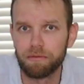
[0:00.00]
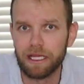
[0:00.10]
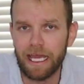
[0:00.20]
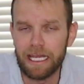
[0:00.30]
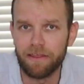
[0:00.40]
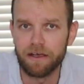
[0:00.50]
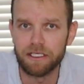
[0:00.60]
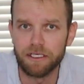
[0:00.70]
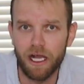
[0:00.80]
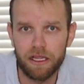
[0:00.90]
like
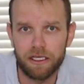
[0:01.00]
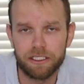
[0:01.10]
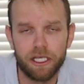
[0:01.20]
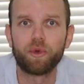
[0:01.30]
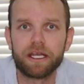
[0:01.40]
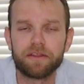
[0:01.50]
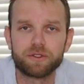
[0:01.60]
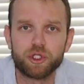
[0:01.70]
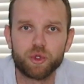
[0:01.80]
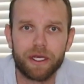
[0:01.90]
$80,000. Granted,
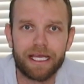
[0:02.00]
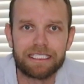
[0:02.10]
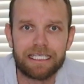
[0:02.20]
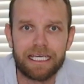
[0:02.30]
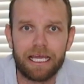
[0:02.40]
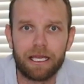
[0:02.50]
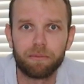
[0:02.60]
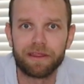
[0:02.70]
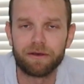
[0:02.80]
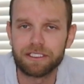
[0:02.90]
this was 2018,
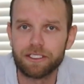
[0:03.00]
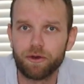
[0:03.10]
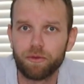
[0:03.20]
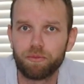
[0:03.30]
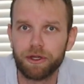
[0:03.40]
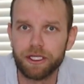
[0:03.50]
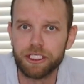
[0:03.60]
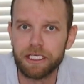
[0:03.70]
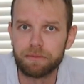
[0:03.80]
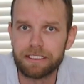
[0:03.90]
but that was still pretty
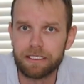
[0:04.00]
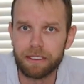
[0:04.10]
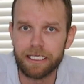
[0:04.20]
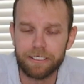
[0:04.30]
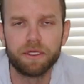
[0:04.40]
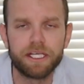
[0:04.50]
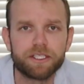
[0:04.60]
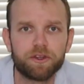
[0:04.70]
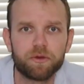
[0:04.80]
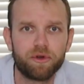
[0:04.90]
cheap to me. Once I
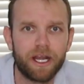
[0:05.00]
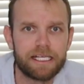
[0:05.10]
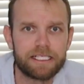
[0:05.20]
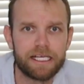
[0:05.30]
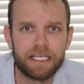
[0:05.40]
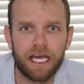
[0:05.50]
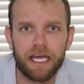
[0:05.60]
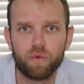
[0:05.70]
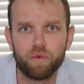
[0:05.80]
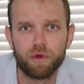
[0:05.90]
saw the prices,
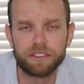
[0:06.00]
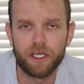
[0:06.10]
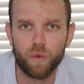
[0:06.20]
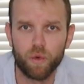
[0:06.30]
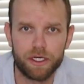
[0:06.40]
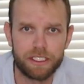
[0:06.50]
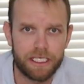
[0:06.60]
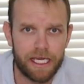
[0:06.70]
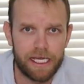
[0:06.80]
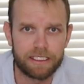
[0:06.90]
I was thinking worst
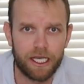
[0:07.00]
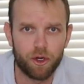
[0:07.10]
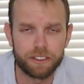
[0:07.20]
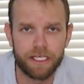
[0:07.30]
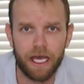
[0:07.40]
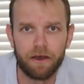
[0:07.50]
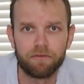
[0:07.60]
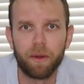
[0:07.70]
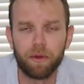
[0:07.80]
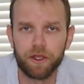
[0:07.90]
case, I could always
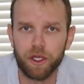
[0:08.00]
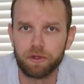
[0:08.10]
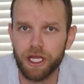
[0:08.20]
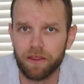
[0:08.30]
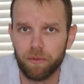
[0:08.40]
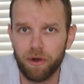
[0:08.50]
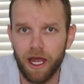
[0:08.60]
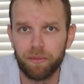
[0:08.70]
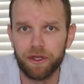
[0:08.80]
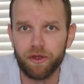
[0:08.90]
have my brother go check the
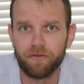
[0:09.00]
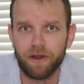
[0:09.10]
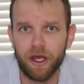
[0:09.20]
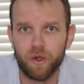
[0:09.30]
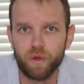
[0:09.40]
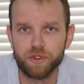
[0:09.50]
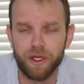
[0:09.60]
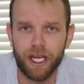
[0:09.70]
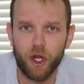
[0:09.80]
property, or if I was doing